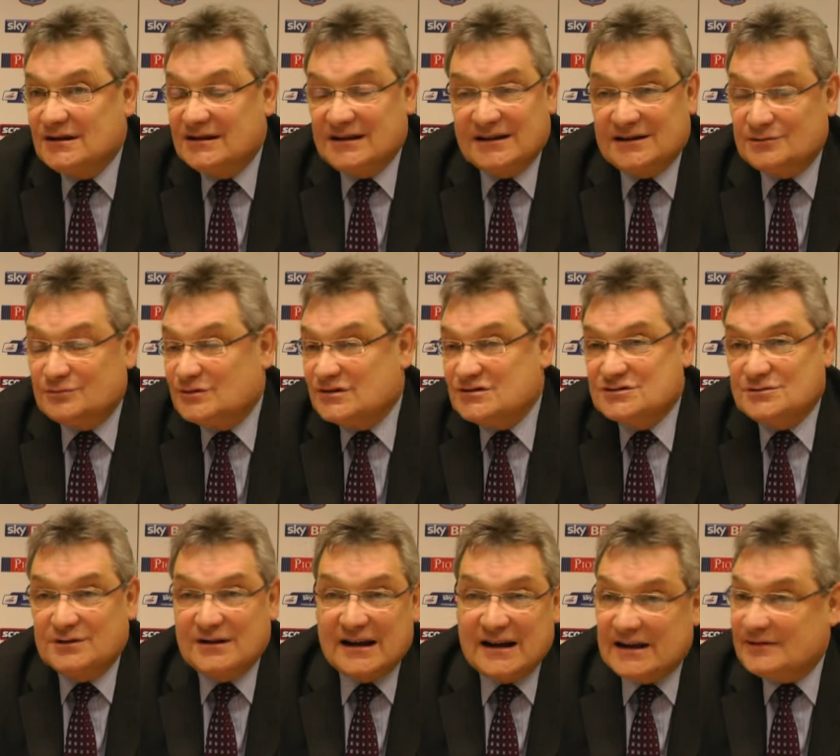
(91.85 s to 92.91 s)
They can watch
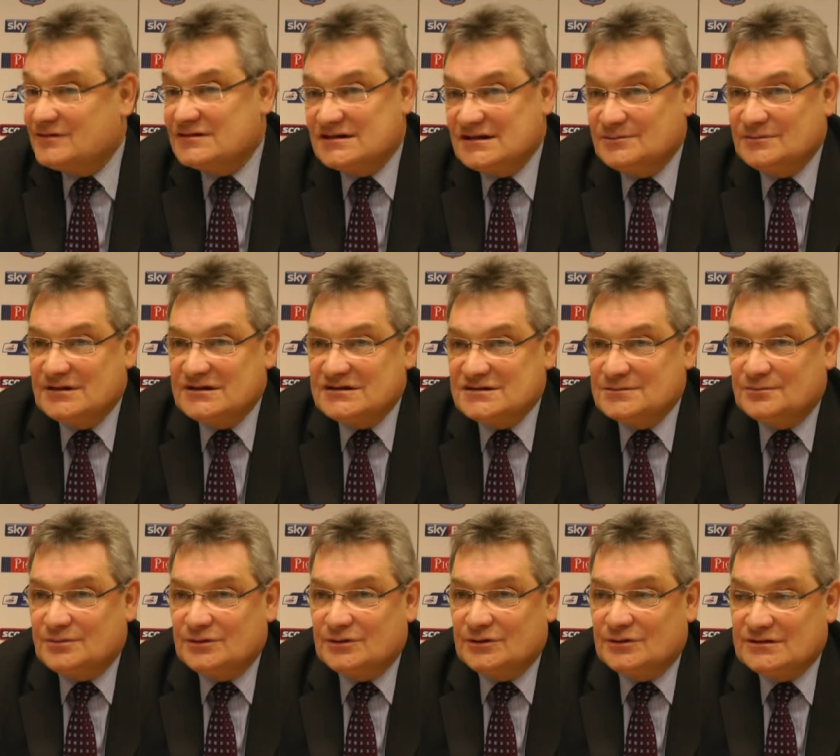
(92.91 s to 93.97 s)
whatever team they
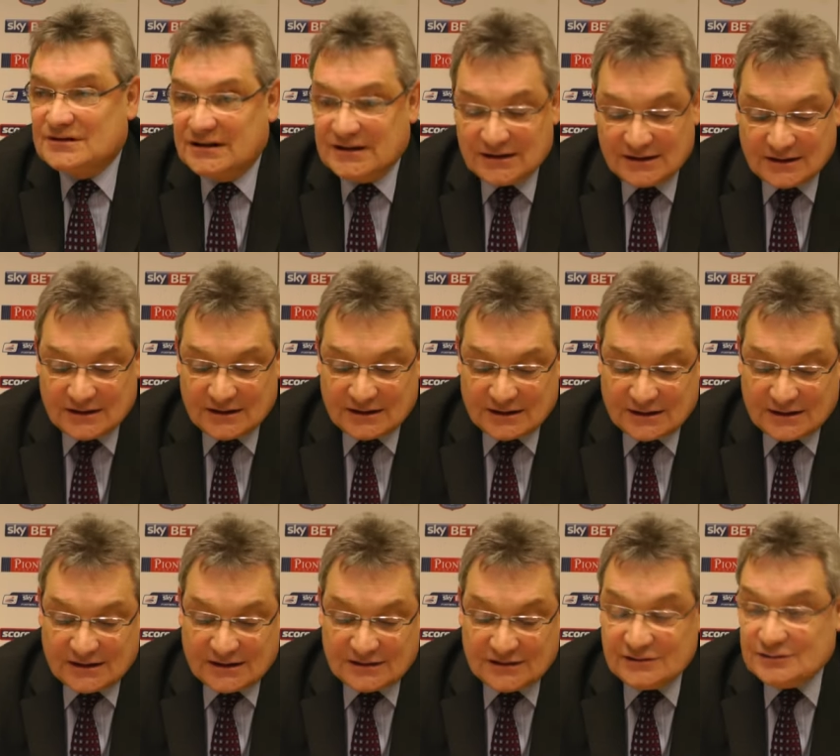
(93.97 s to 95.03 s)
support
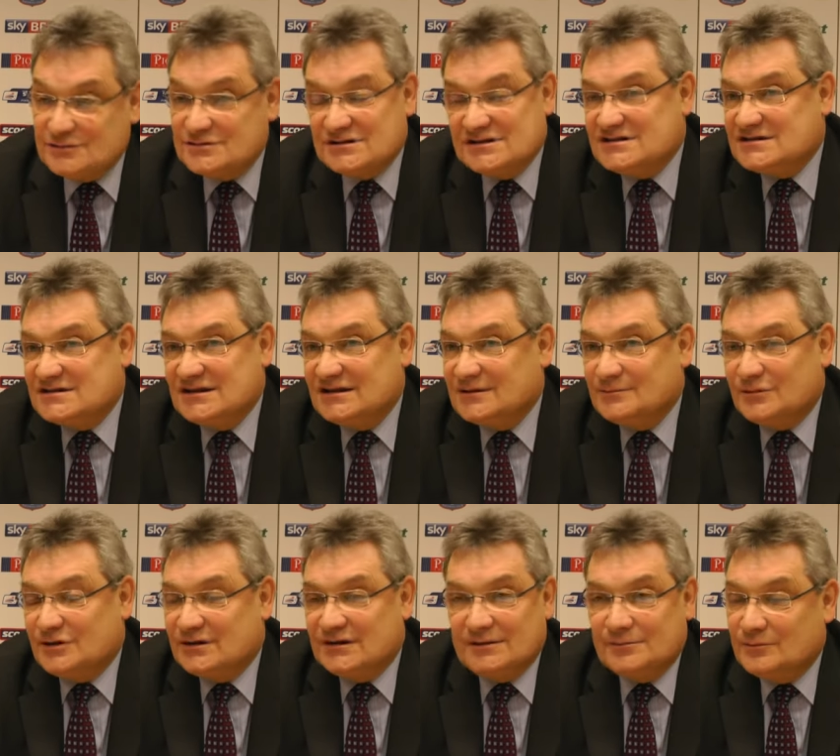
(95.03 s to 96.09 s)
and usually see them
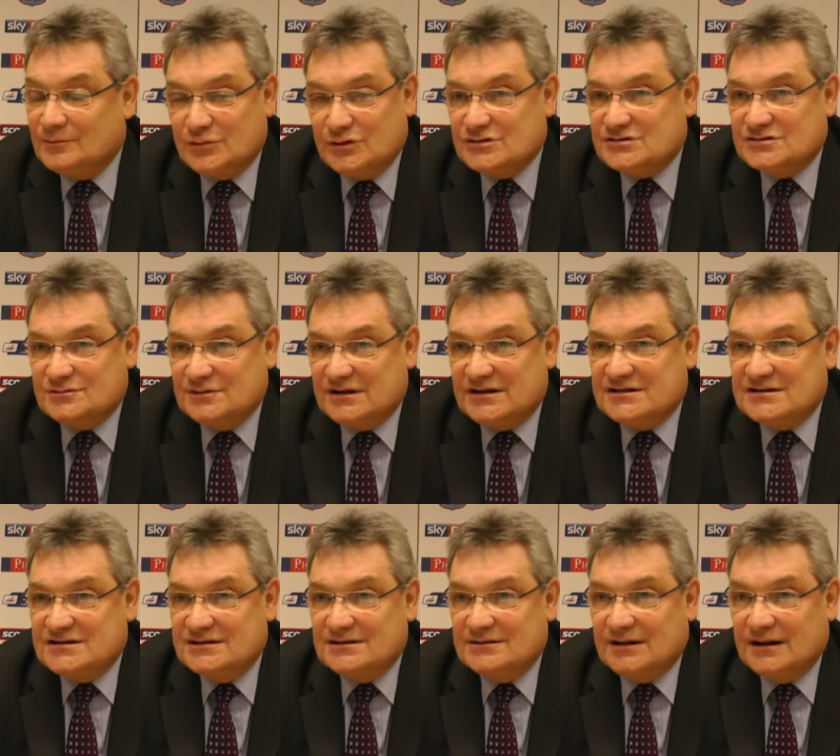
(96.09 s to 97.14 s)
on most
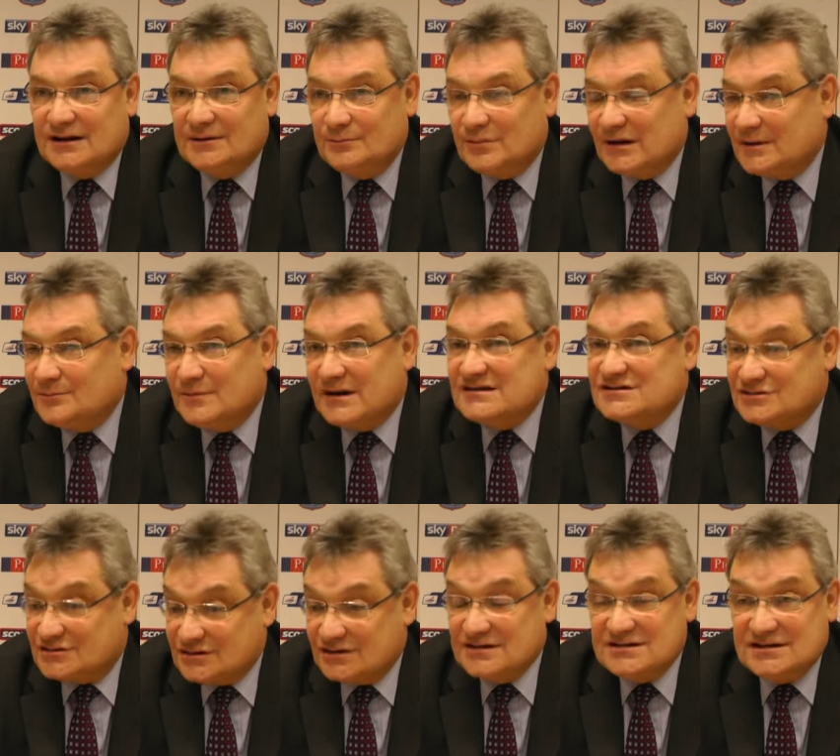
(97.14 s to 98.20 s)
weeks. And by match
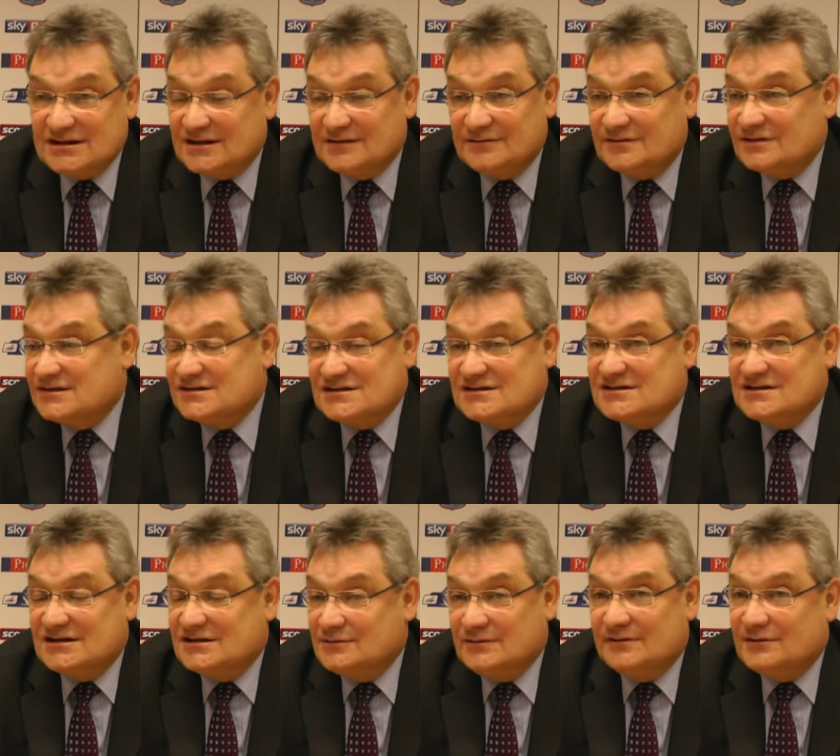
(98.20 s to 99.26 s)
choice, they can virtually
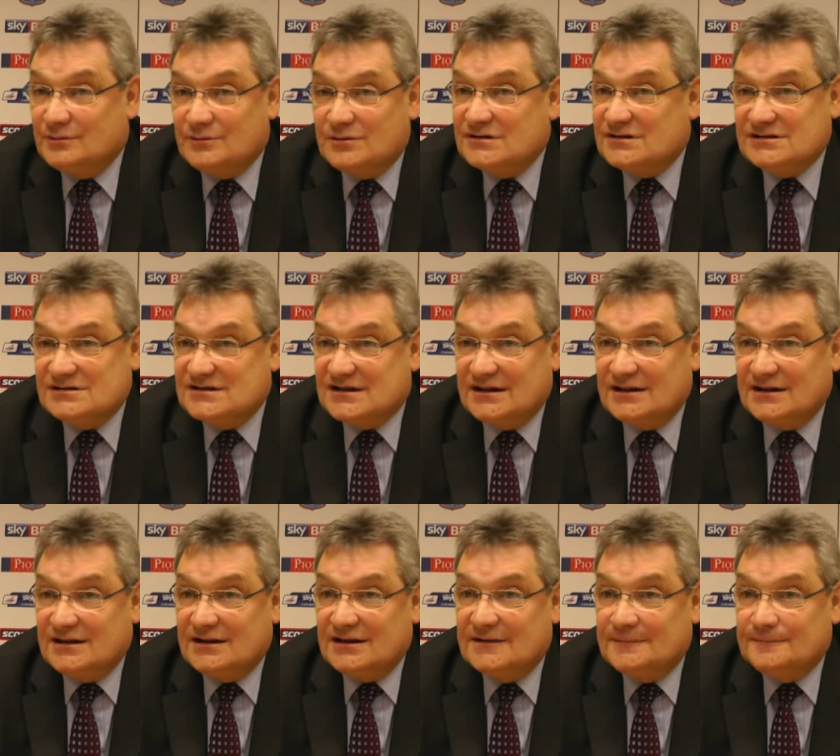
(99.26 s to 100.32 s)
see whoever they want on Saturday
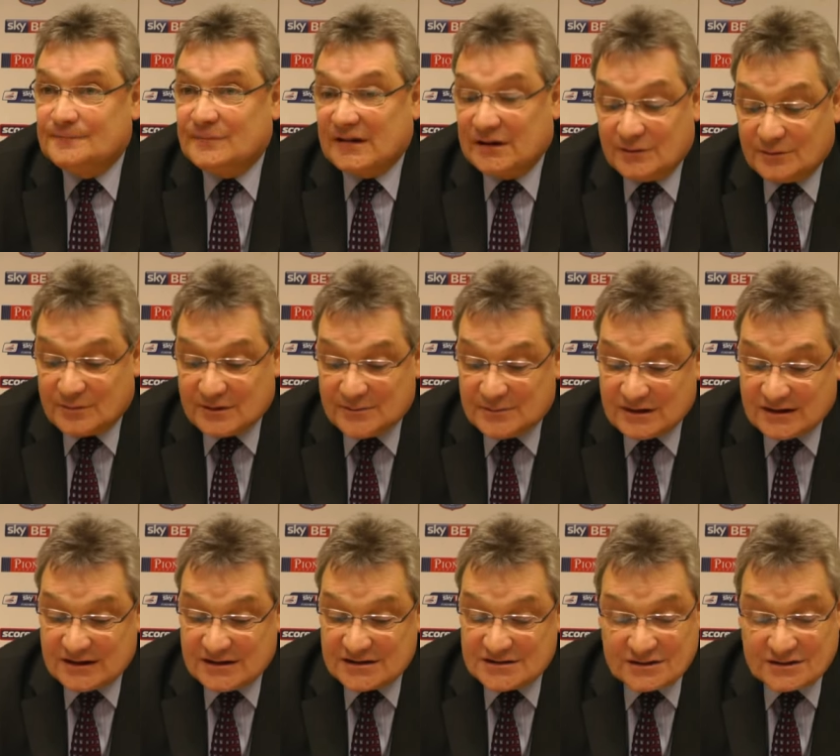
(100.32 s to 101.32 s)
night at the Premier League.